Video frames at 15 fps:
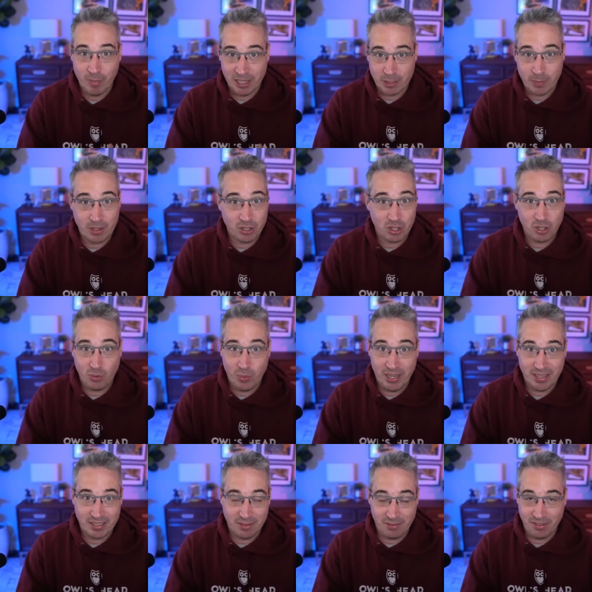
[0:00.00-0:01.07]
You might spend 2
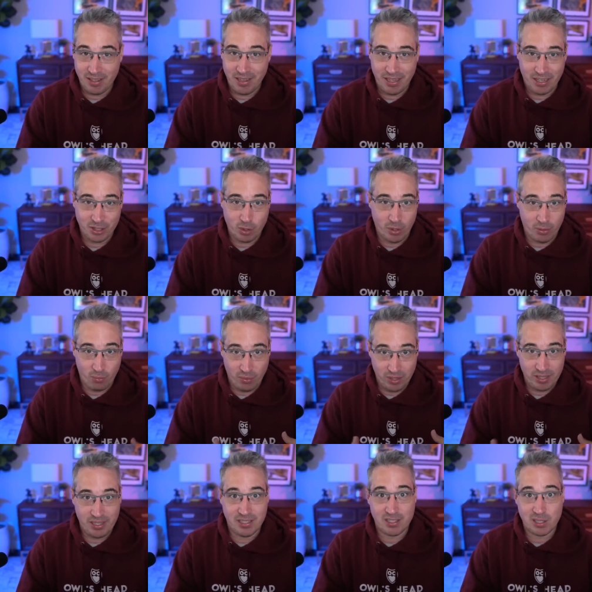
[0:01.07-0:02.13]
weeks and feel like it's going
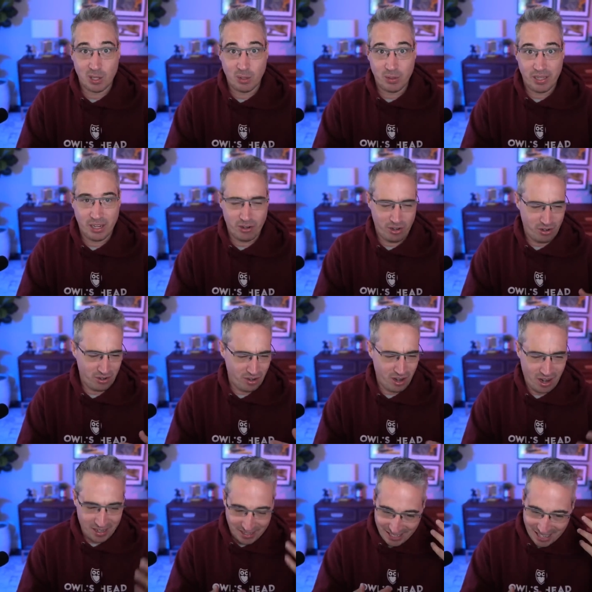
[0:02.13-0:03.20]
really slowly, or you're
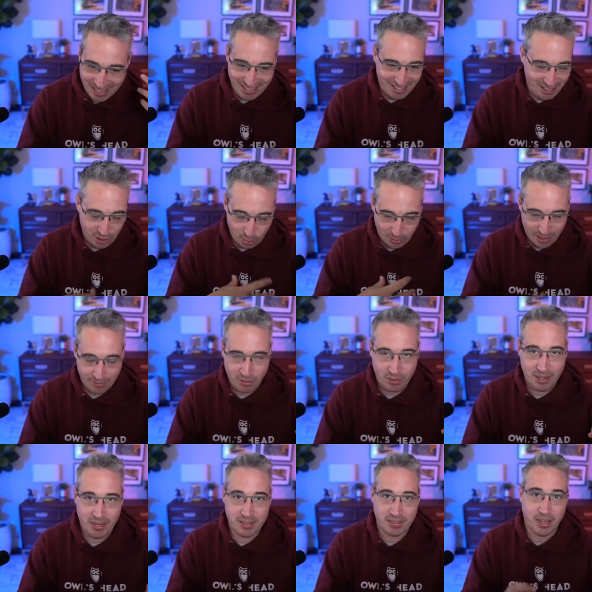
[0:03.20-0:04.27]
not getting it, or whatever
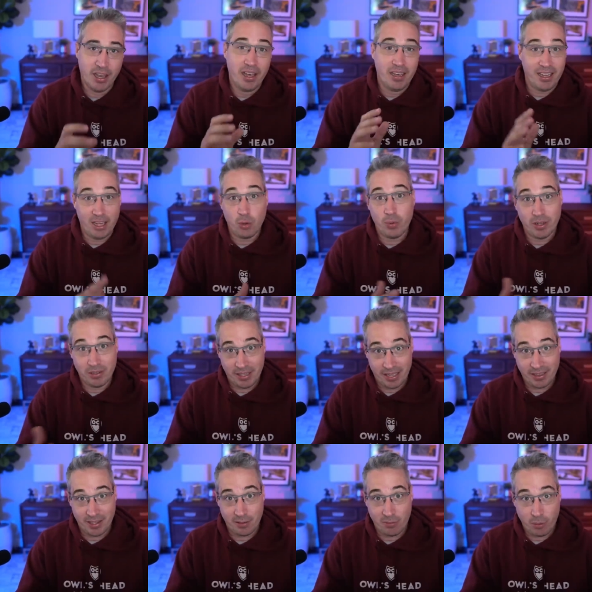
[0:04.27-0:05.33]
it is. It will
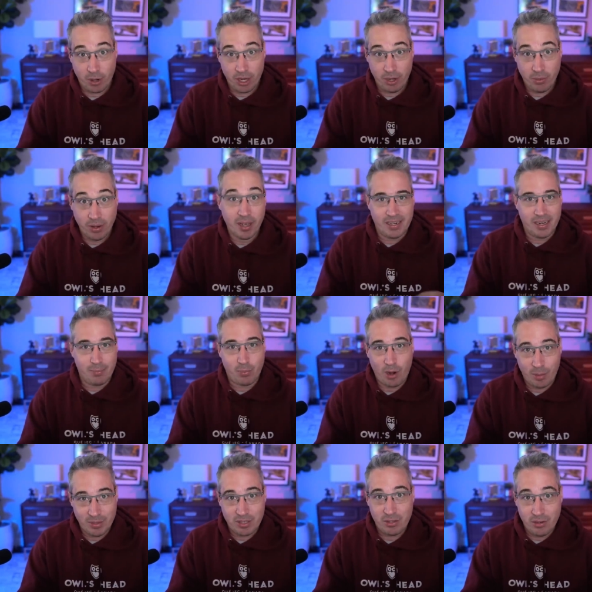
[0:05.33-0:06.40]
get there for you. And I
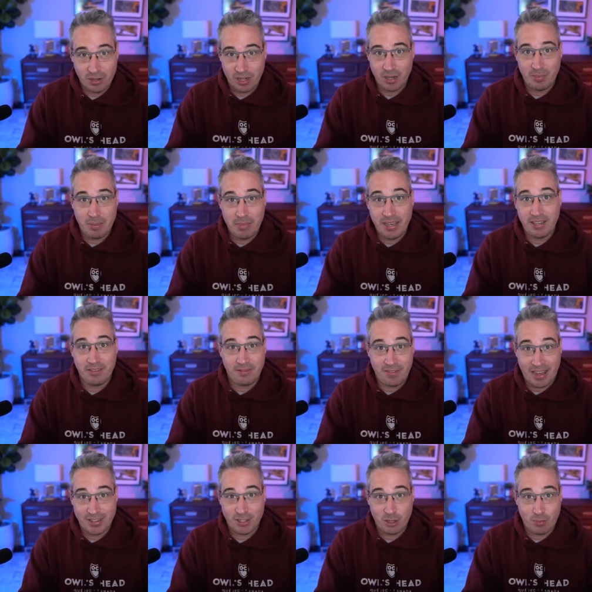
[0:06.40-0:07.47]
promise you, you're going to be making
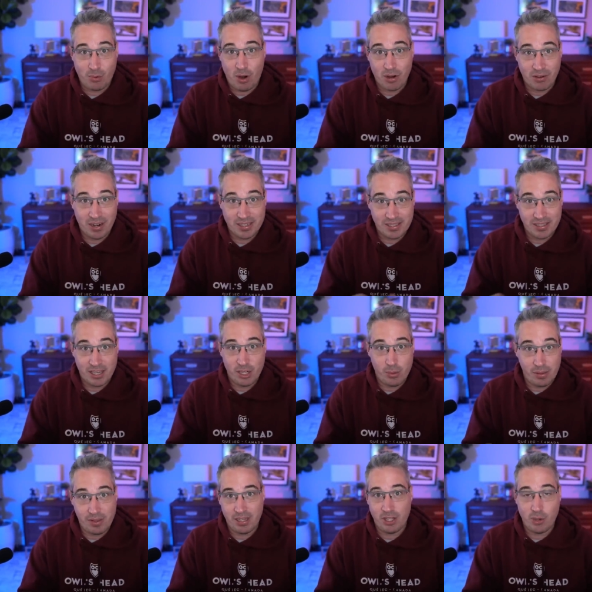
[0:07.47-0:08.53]
faster progress than you
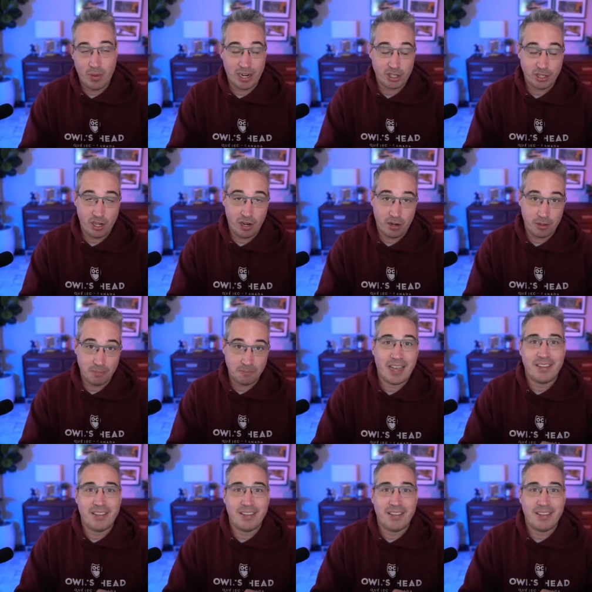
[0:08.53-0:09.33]
think you actually are.